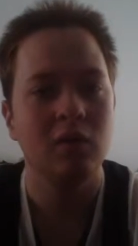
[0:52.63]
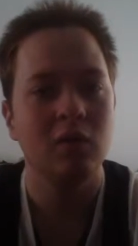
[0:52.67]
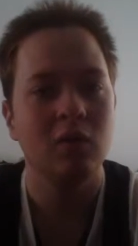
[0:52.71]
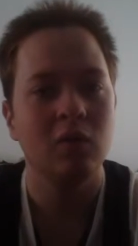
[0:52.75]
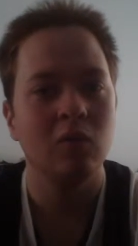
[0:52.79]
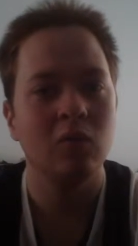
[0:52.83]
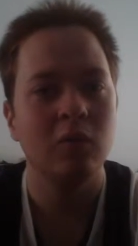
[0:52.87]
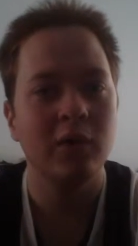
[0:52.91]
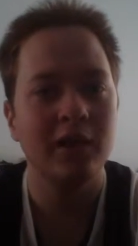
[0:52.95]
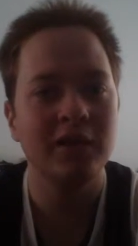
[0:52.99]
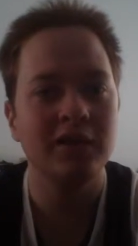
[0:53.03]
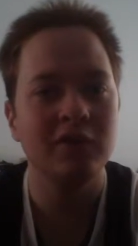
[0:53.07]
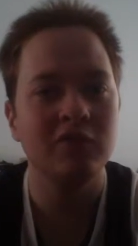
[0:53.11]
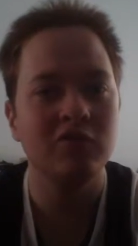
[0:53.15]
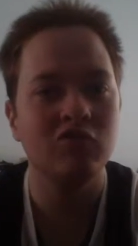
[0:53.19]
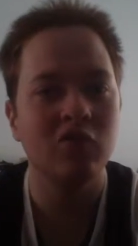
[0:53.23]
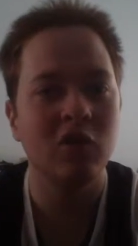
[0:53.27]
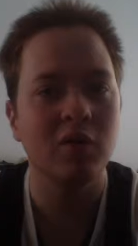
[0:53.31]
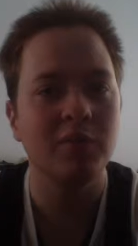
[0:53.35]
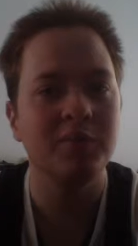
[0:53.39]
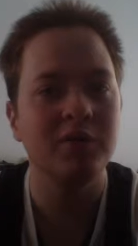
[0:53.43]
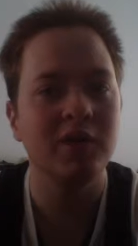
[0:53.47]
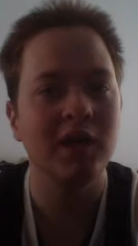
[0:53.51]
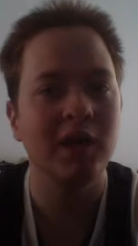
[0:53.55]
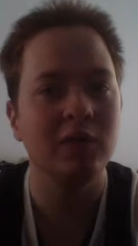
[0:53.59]
when you
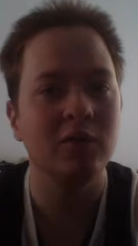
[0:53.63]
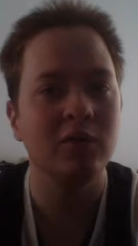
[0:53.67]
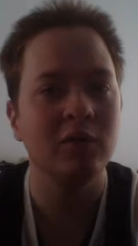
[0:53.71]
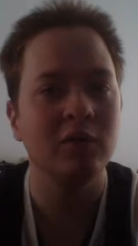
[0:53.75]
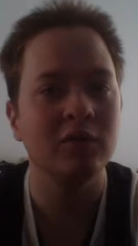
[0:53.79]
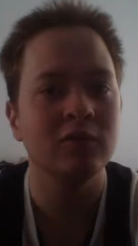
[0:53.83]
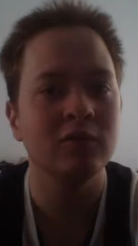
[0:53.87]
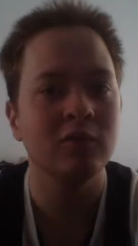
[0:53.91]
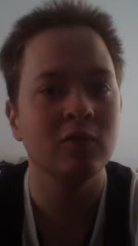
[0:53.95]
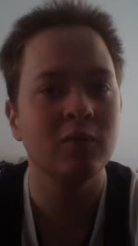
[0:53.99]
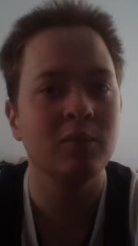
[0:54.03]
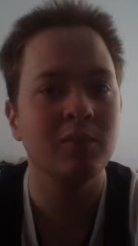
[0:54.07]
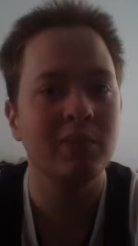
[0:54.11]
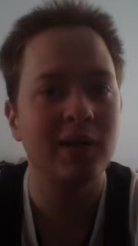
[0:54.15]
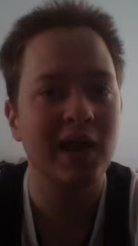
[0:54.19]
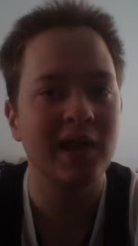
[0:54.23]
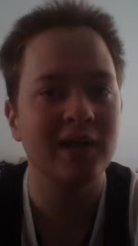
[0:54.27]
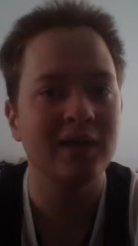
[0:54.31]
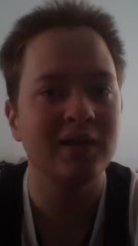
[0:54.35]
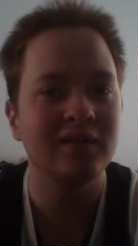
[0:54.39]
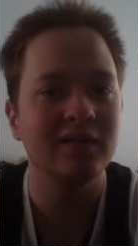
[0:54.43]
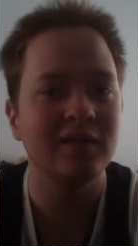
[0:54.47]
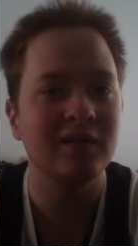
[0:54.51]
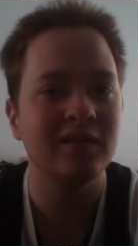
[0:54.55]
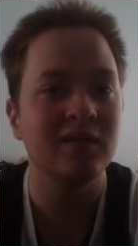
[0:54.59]
drop down onto a
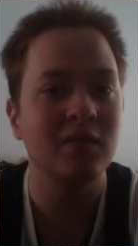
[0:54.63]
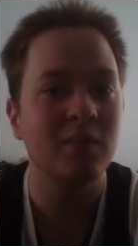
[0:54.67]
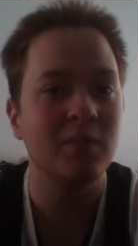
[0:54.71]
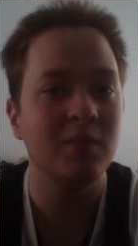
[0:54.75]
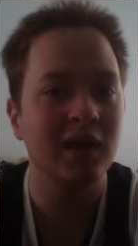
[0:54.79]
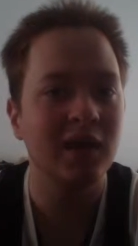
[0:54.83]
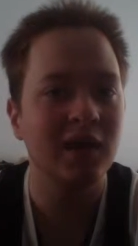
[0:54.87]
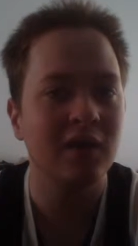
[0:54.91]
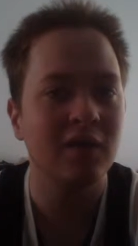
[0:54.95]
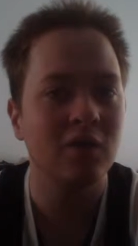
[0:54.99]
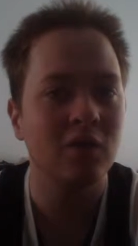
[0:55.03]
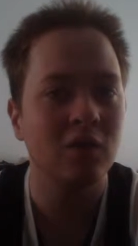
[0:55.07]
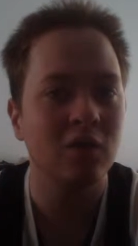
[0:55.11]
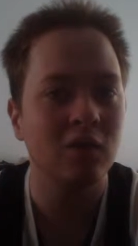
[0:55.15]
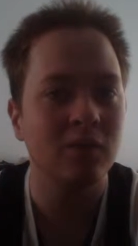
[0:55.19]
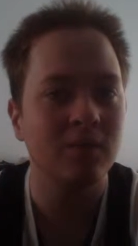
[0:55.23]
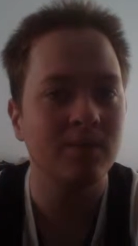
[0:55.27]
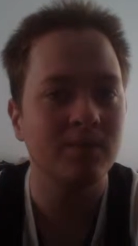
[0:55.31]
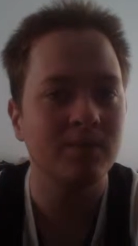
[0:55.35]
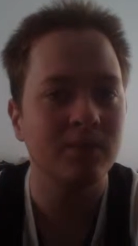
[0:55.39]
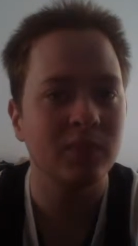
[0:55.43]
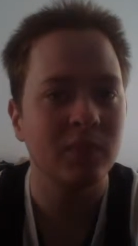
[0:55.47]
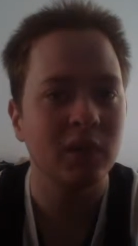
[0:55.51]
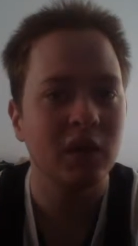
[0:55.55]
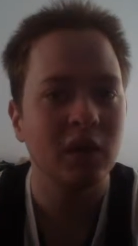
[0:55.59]
planet in the Mako,
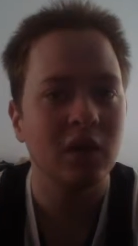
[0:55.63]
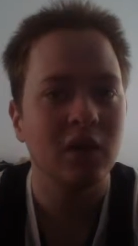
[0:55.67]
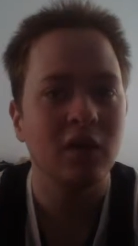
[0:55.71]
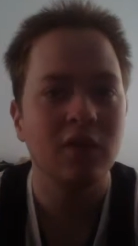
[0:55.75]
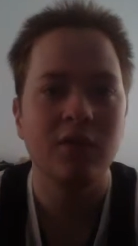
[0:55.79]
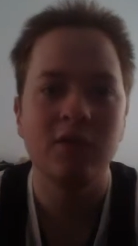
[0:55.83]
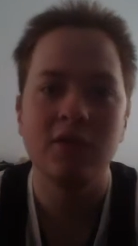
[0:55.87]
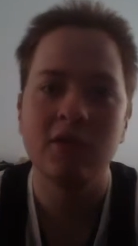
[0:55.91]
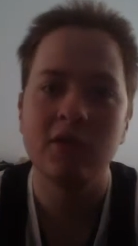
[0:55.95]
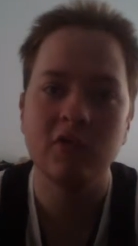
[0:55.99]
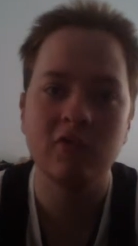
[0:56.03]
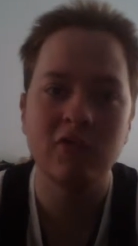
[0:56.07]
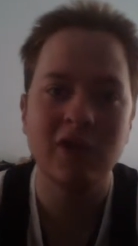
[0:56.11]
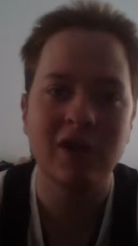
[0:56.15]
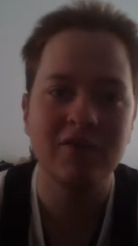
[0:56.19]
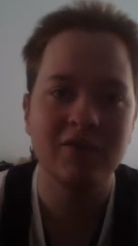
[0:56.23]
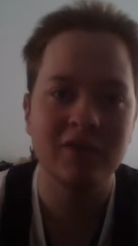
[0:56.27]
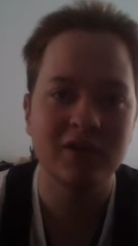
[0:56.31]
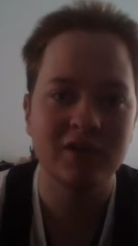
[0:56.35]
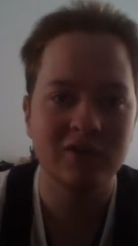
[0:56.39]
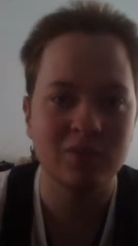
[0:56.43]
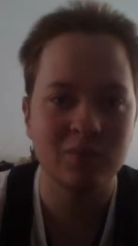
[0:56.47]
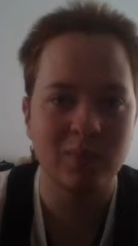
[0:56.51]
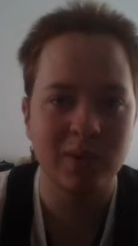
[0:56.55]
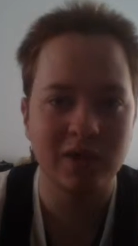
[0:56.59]
the
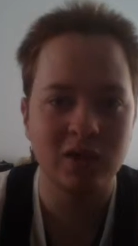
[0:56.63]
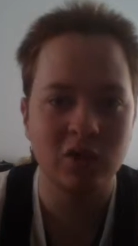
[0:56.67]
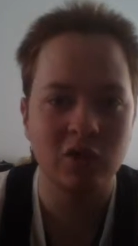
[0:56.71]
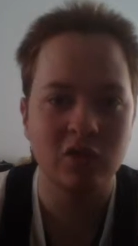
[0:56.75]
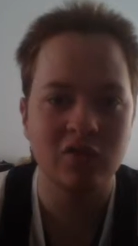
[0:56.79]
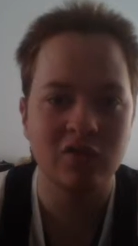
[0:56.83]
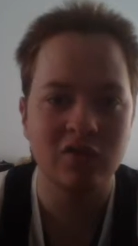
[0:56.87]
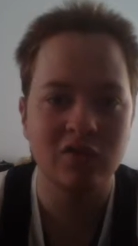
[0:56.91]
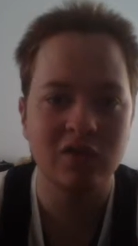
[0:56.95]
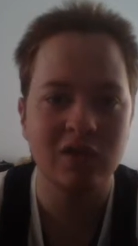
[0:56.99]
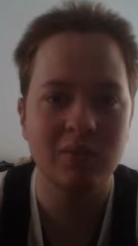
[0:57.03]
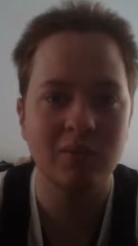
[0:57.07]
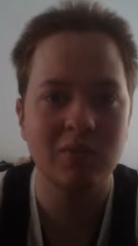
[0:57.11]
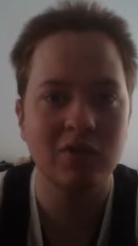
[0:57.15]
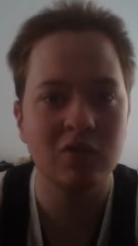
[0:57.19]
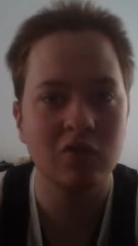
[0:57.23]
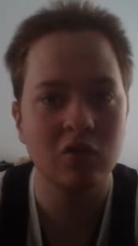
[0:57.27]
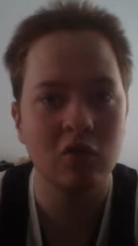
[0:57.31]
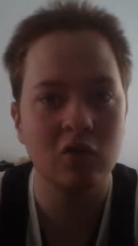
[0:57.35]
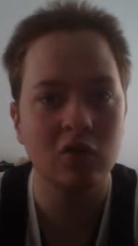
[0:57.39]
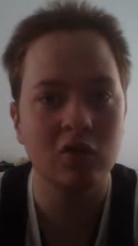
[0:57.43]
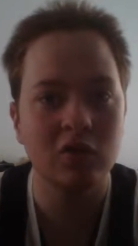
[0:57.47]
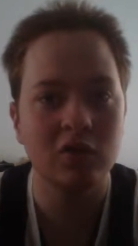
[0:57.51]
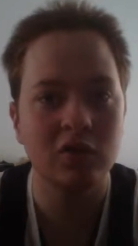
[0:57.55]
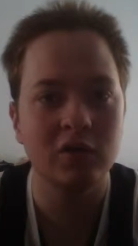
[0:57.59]
graphics might not seem as
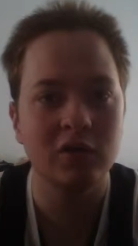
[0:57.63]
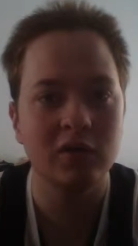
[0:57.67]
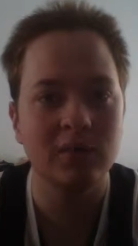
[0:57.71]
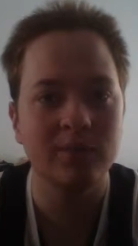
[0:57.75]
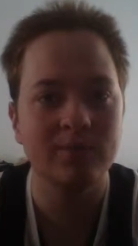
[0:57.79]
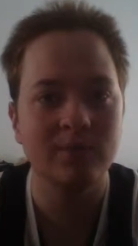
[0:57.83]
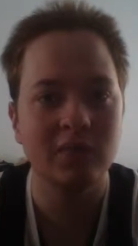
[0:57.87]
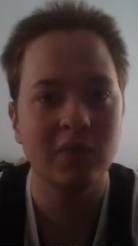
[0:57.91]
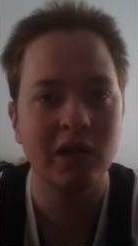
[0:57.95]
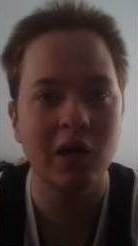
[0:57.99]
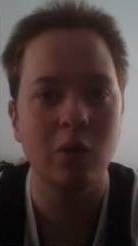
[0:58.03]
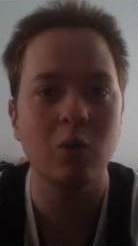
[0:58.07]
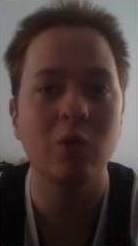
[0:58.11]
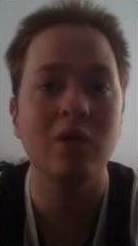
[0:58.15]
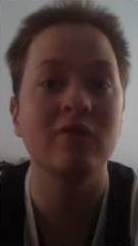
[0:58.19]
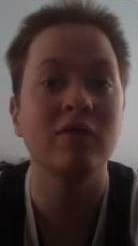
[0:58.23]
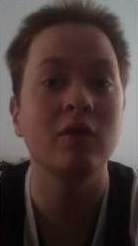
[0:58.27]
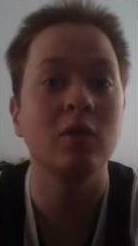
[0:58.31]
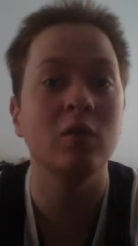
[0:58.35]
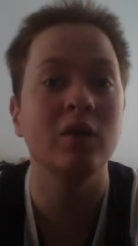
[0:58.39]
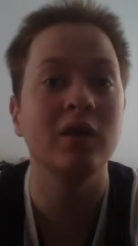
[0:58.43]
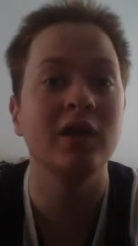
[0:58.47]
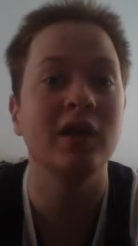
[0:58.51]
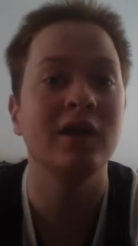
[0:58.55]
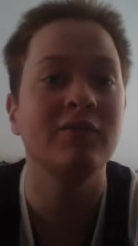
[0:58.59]
good, however
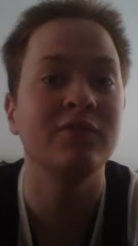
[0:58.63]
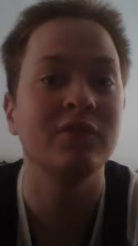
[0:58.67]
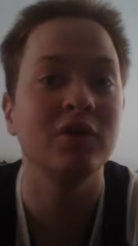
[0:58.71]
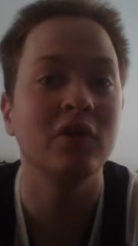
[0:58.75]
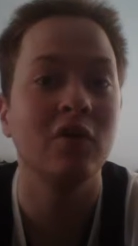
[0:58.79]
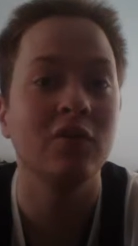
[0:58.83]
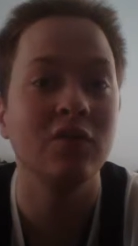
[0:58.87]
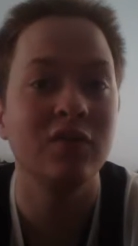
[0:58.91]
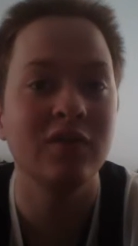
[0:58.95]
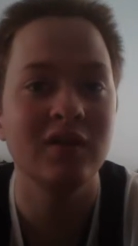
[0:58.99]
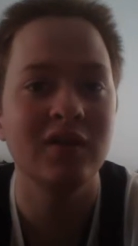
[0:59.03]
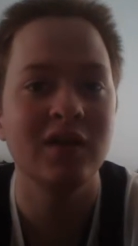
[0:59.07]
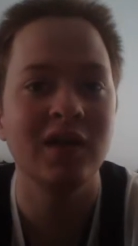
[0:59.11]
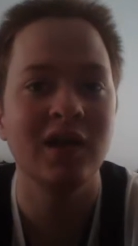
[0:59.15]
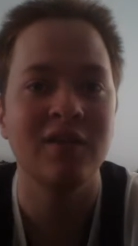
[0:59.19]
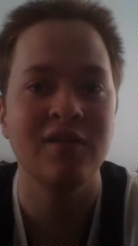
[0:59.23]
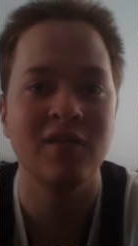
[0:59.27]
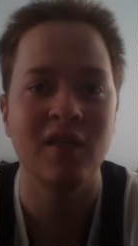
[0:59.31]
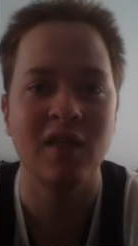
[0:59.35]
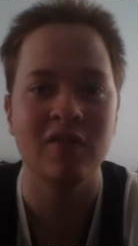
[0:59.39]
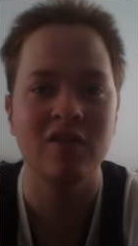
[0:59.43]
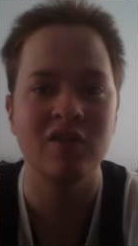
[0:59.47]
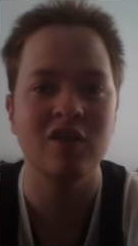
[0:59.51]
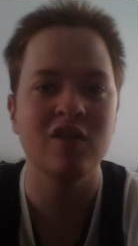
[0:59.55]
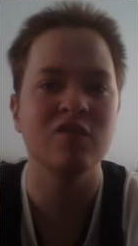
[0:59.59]
what you have to consider is
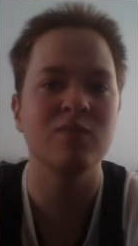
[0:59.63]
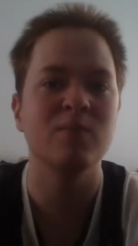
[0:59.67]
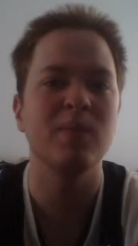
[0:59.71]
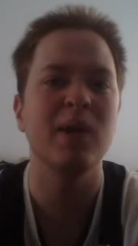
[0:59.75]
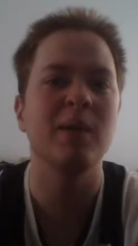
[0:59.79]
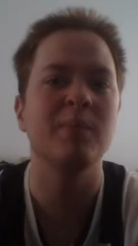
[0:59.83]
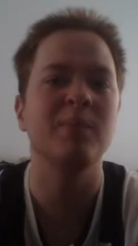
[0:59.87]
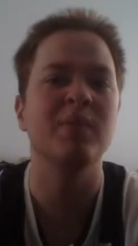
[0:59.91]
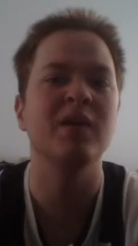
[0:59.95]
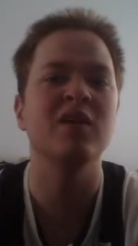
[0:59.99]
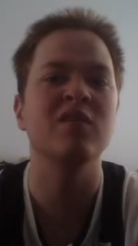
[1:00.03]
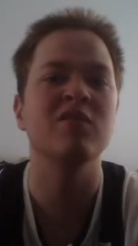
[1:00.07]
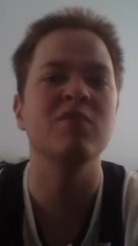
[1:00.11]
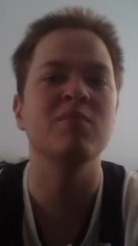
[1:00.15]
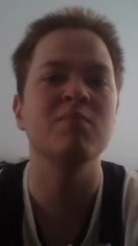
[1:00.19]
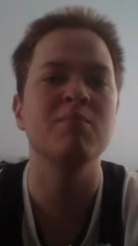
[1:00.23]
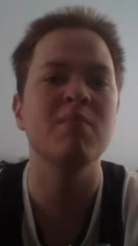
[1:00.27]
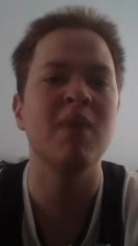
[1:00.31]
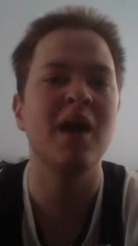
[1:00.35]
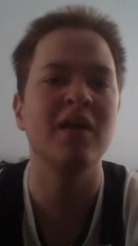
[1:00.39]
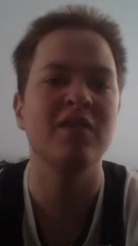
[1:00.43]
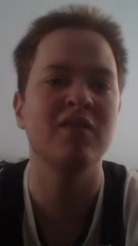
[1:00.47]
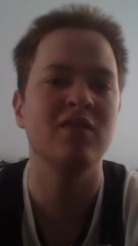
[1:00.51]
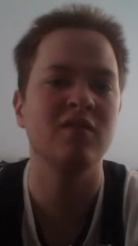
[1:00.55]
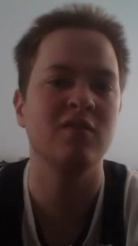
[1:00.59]
that this map is
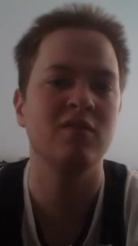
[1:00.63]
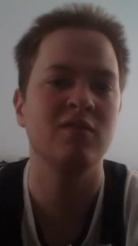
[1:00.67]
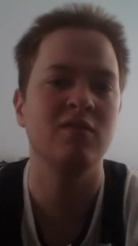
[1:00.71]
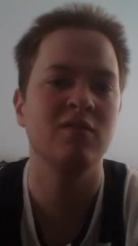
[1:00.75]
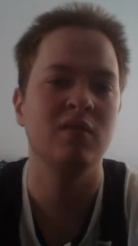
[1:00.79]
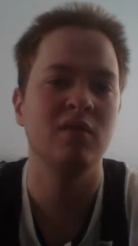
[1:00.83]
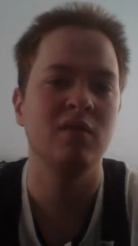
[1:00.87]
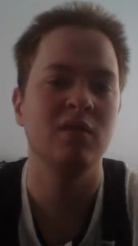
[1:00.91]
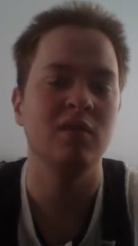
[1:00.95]
massive.